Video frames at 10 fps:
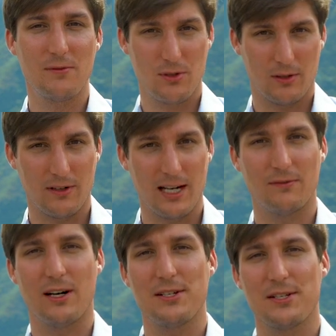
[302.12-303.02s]
gives you
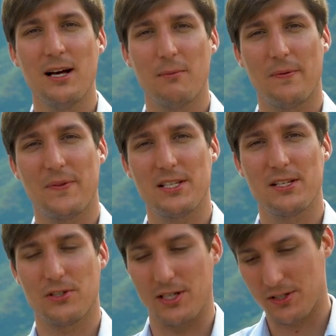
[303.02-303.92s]
advice, but this
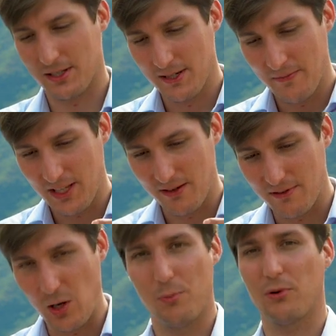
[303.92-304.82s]
is just a
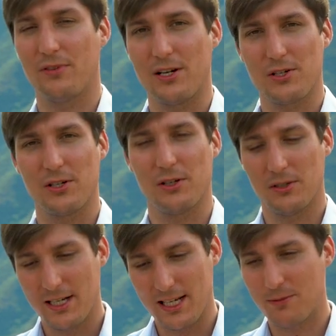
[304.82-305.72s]
very
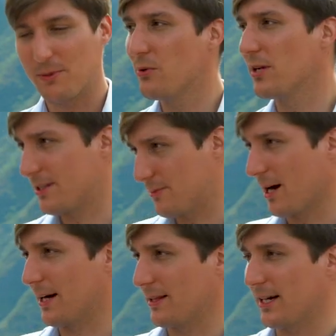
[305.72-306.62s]
professional experience
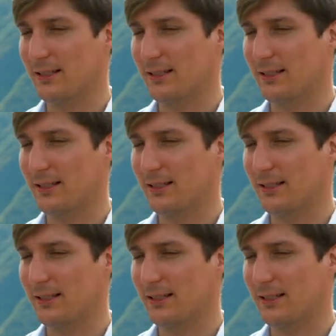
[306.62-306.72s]
behind that.